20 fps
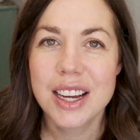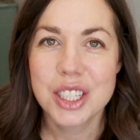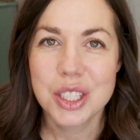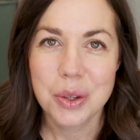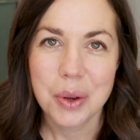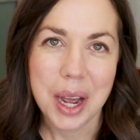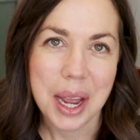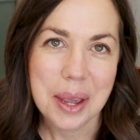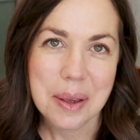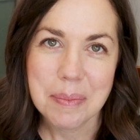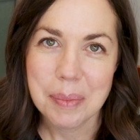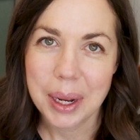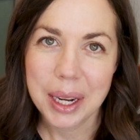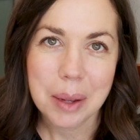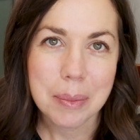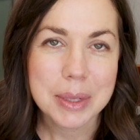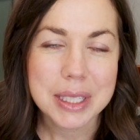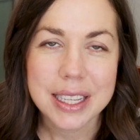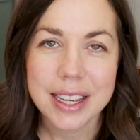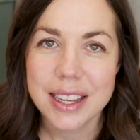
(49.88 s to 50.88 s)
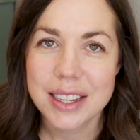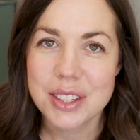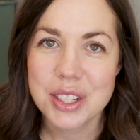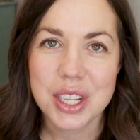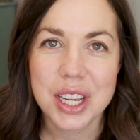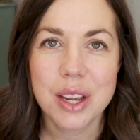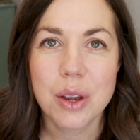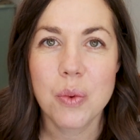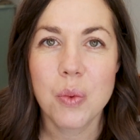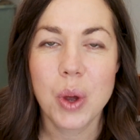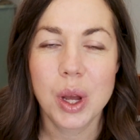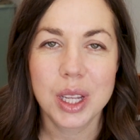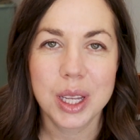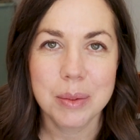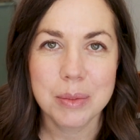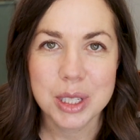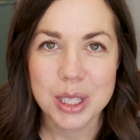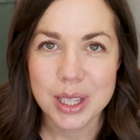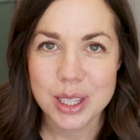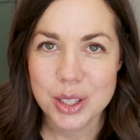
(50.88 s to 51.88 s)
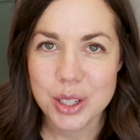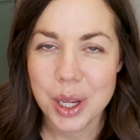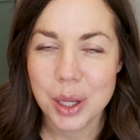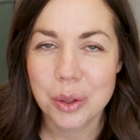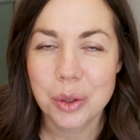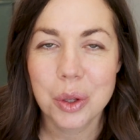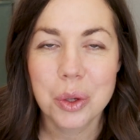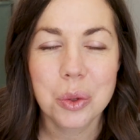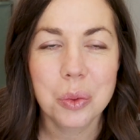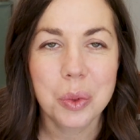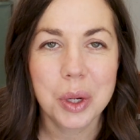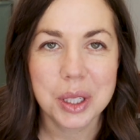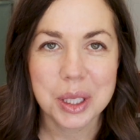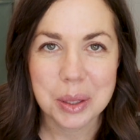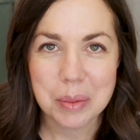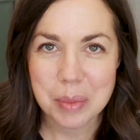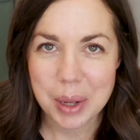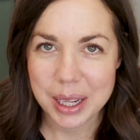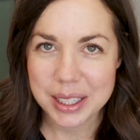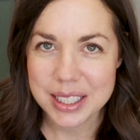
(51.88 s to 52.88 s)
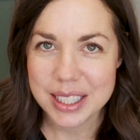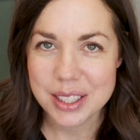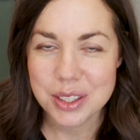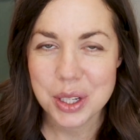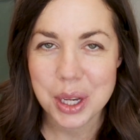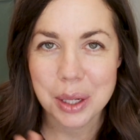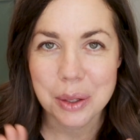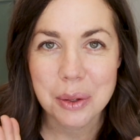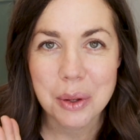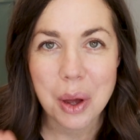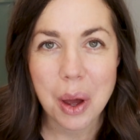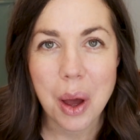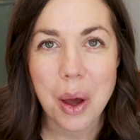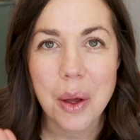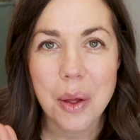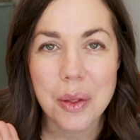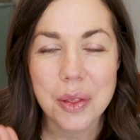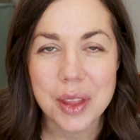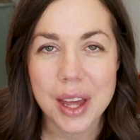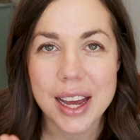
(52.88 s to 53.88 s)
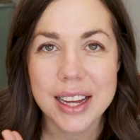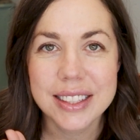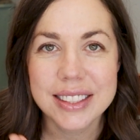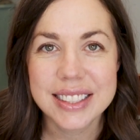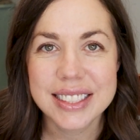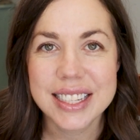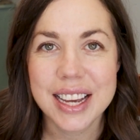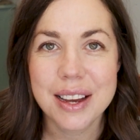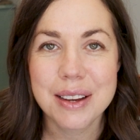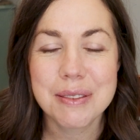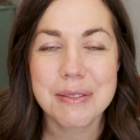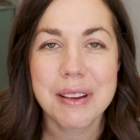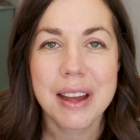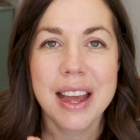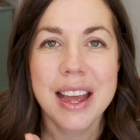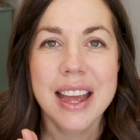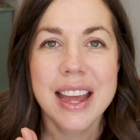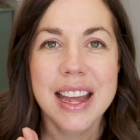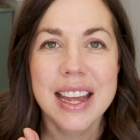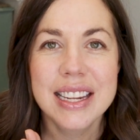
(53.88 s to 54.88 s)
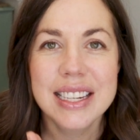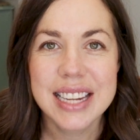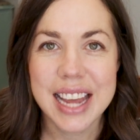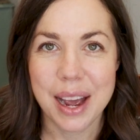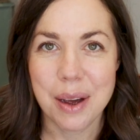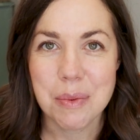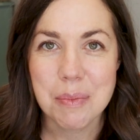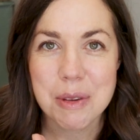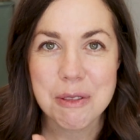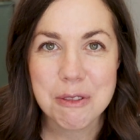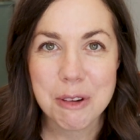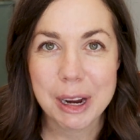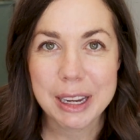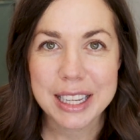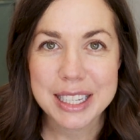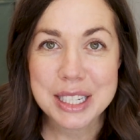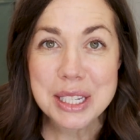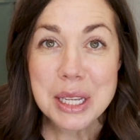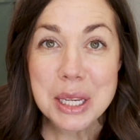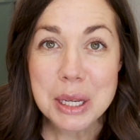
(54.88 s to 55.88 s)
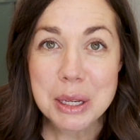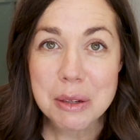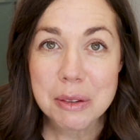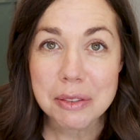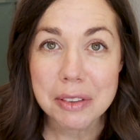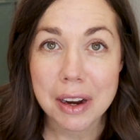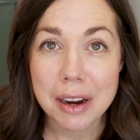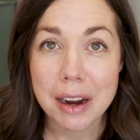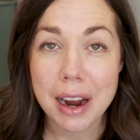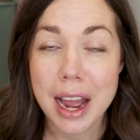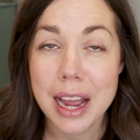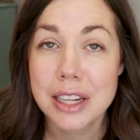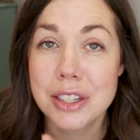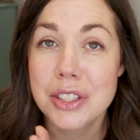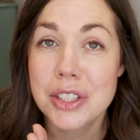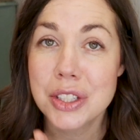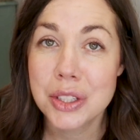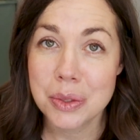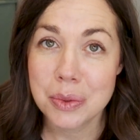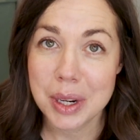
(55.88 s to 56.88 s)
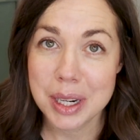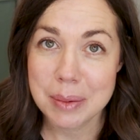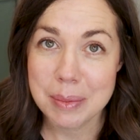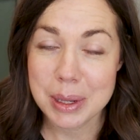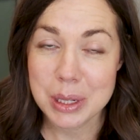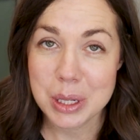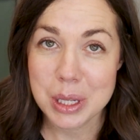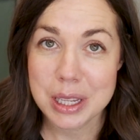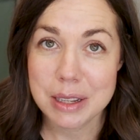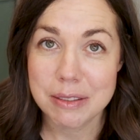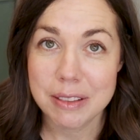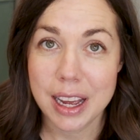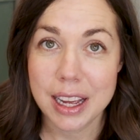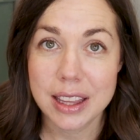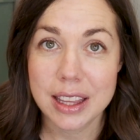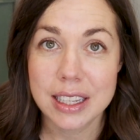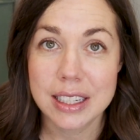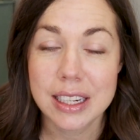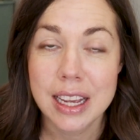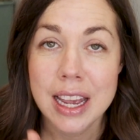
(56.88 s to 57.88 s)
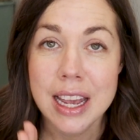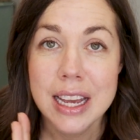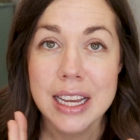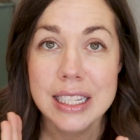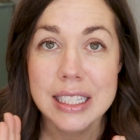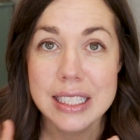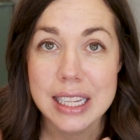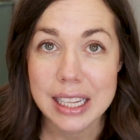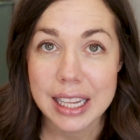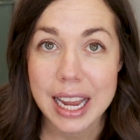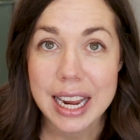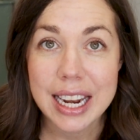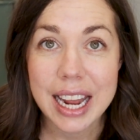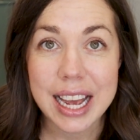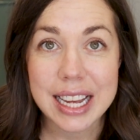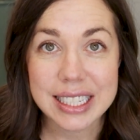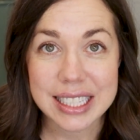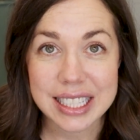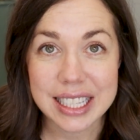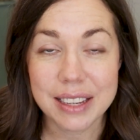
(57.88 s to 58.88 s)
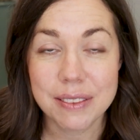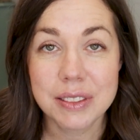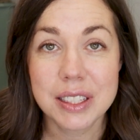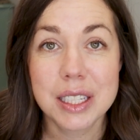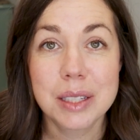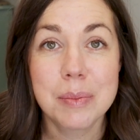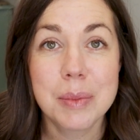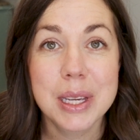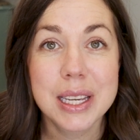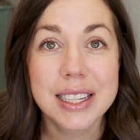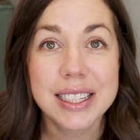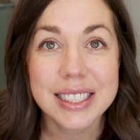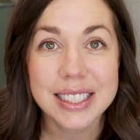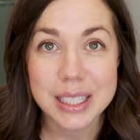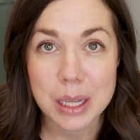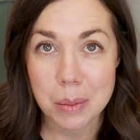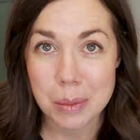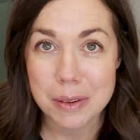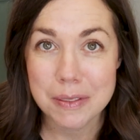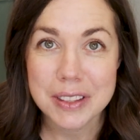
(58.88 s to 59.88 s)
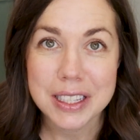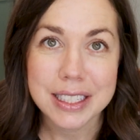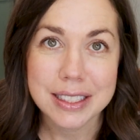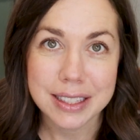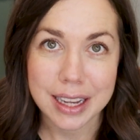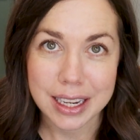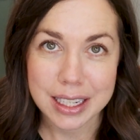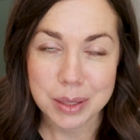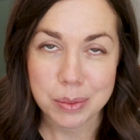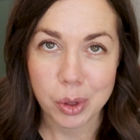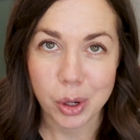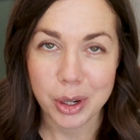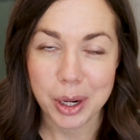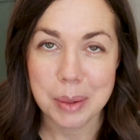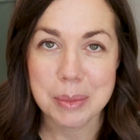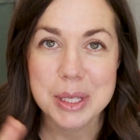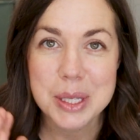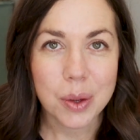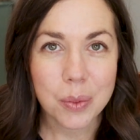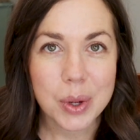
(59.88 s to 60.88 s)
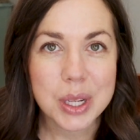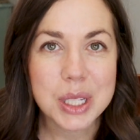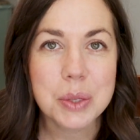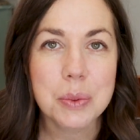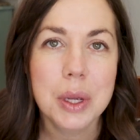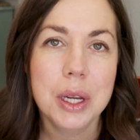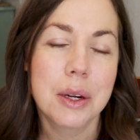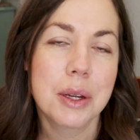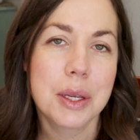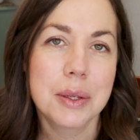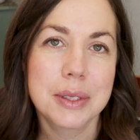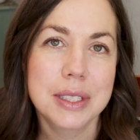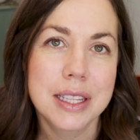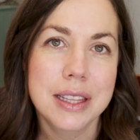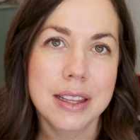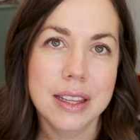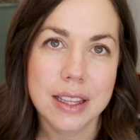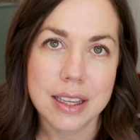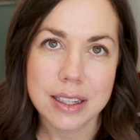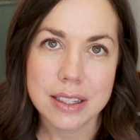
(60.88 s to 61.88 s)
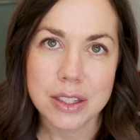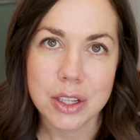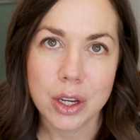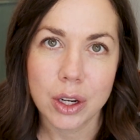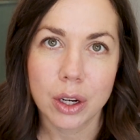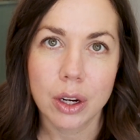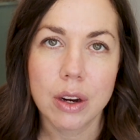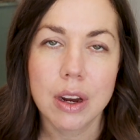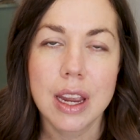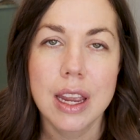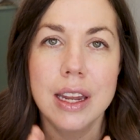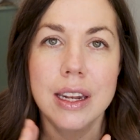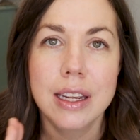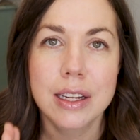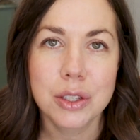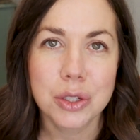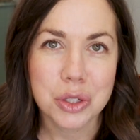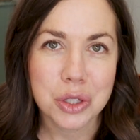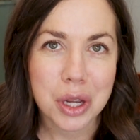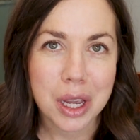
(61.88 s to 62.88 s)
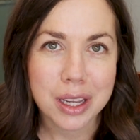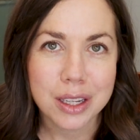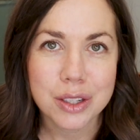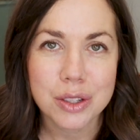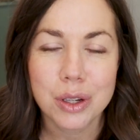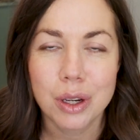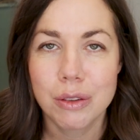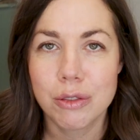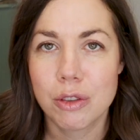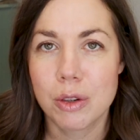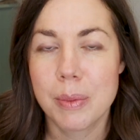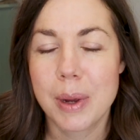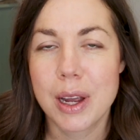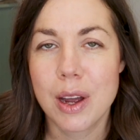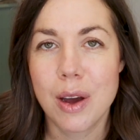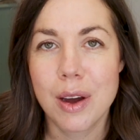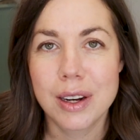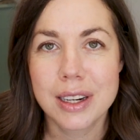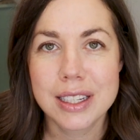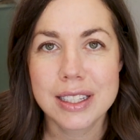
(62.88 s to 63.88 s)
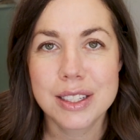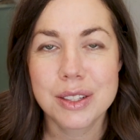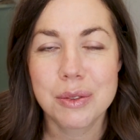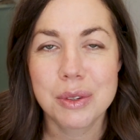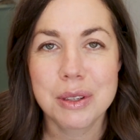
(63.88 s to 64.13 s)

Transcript: So hi, my name is Angie. Welcome to the channel, or welcome back to the channel, all that stuff. Now, before I get too far, I do want to mention the fact that Sonlight has gifted me some of these science programs, the ones we are using this year, in exchange for my honest